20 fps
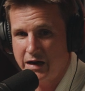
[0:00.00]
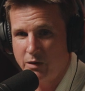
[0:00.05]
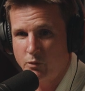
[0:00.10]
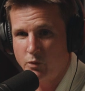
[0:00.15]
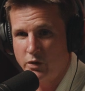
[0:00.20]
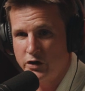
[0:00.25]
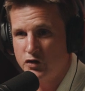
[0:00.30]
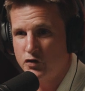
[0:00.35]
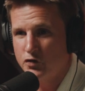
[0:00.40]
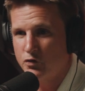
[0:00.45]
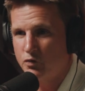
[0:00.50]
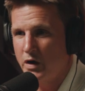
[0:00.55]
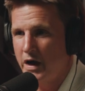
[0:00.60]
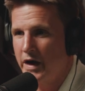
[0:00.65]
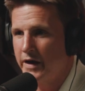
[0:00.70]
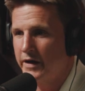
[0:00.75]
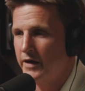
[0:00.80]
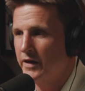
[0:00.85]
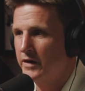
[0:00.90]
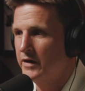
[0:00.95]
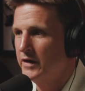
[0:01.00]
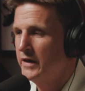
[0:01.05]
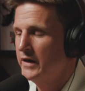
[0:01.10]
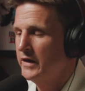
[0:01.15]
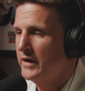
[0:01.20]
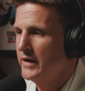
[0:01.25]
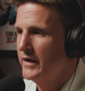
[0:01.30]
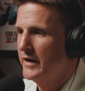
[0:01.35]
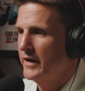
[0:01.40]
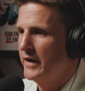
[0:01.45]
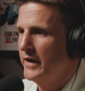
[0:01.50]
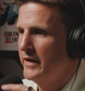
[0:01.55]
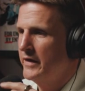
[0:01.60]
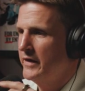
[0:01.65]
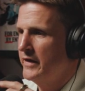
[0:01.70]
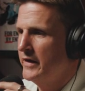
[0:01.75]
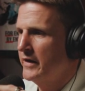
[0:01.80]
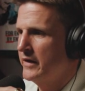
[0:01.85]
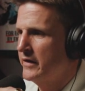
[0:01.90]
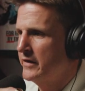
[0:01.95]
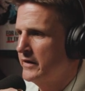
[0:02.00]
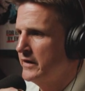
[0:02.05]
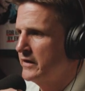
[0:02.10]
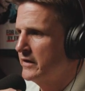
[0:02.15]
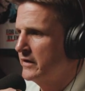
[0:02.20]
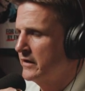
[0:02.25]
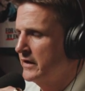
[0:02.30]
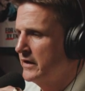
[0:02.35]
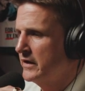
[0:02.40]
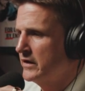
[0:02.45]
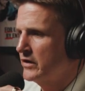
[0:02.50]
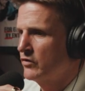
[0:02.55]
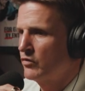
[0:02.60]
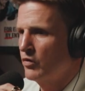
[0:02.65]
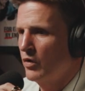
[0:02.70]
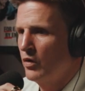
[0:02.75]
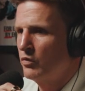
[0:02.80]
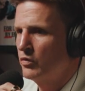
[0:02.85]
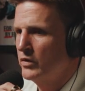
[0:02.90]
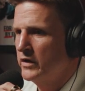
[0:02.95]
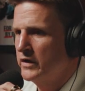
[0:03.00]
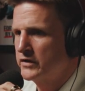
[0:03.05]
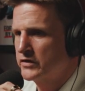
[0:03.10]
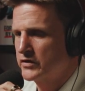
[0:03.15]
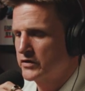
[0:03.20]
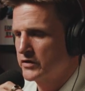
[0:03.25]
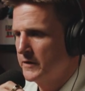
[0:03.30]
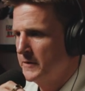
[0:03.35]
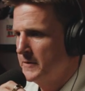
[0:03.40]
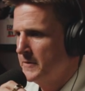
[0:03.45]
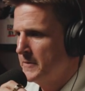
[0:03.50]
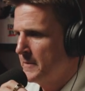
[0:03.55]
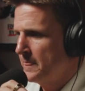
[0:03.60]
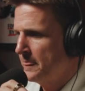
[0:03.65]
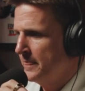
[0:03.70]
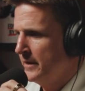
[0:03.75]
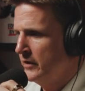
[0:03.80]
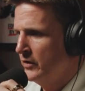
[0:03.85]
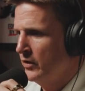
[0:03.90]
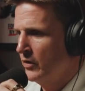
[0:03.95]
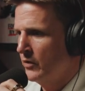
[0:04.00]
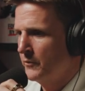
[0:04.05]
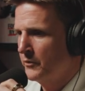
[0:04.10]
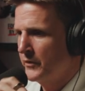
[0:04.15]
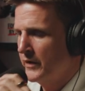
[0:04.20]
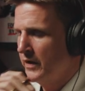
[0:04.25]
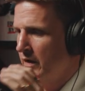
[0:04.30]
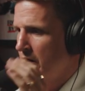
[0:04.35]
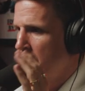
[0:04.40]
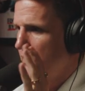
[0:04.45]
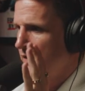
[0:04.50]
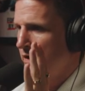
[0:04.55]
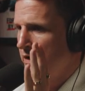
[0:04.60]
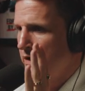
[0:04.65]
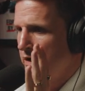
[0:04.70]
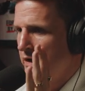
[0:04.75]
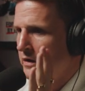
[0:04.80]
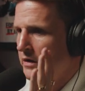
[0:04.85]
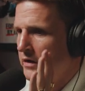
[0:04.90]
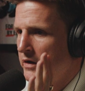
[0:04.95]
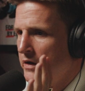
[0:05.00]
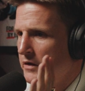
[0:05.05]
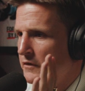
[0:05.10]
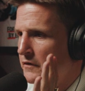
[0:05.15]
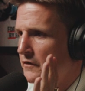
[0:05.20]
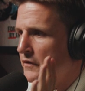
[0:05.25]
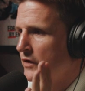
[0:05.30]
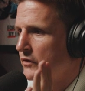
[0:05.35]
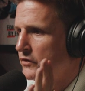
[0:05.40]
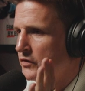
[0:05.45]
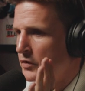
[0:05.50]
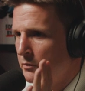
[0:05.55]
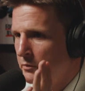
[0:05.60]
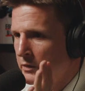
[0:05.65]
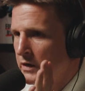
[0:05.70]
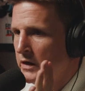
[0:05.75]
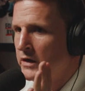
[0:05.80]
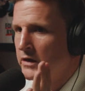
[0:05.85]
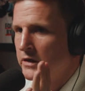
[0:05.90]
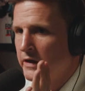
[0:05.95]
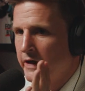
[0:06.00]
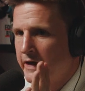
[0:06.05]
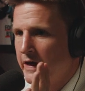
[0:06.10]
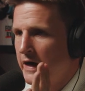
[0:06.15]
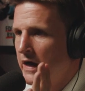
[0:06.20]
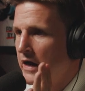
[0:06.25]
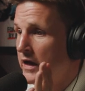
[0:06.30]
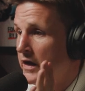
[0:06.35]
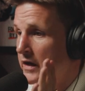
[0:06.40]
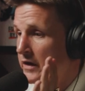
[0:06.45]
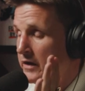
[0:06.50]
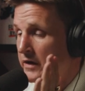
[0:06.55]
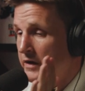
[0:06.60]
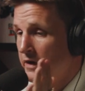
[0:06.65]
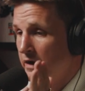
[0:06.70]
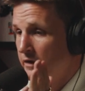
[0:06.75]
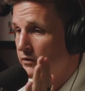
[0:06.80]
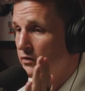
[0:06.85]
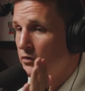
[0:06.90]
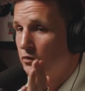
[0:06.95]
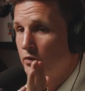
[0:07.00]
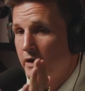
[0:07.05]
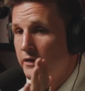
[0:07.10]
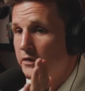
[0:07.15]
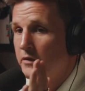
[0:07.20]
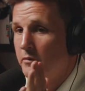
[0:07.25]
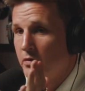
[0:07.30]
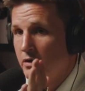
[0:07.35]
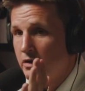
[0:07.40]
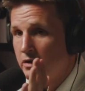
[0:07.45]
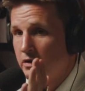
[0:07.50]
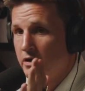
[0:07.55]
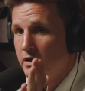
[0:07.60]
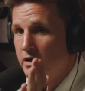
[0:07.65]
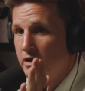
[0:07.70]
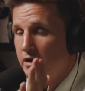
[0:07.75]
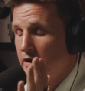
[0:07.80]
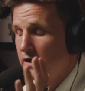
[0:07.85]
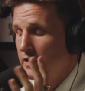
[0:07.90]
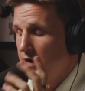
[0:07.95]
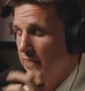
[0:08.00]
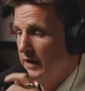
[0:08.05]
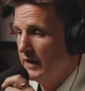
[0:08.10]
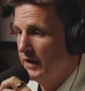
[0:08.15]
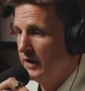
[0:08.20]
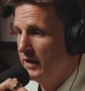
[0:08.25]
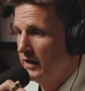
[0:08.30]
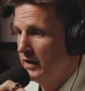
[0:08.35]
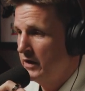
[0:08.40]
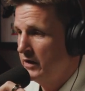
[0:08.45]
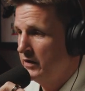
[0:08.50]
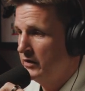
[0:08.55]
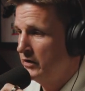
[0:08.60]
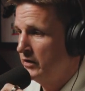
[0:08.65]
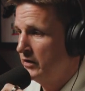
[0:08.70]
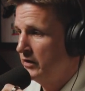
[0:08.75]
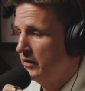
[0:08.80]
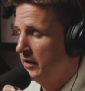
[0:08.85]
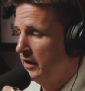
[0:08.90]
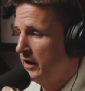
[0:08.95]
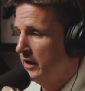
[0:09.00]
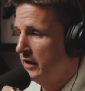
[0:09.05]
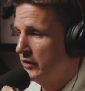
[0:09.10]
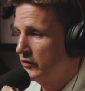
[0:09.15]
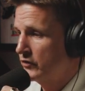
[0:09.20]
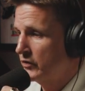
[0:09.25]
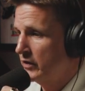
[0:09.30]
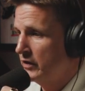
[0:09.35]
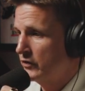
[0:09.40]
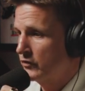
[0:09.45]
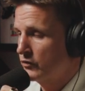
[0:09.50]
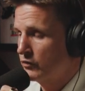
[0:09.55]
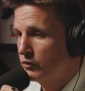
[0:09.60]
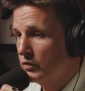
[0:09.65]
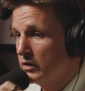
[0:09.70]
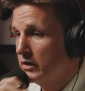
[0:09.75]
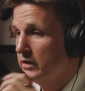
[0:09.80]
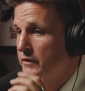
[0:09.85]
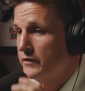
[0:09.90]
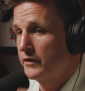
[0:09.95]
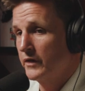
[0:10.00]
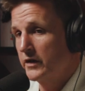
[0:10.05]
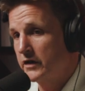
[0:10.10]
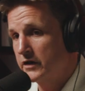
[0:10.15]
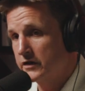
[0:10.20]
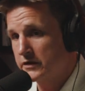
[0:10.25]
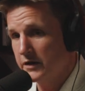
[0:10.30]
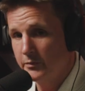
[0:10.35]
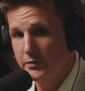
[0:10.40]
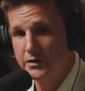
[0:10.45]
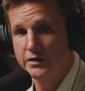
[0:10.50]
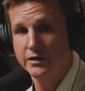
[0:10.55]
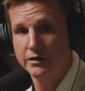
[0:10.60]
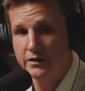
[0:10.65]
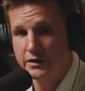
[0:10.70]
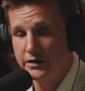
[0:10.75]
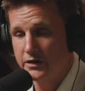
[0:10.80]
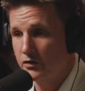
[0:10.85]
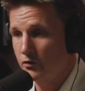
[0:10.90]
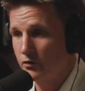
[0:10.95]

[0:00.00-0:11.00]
at when you read it. And I think Think and Grow Rich, you know, it felt to me like I had never read the book. And it's really funny because I'm in the Think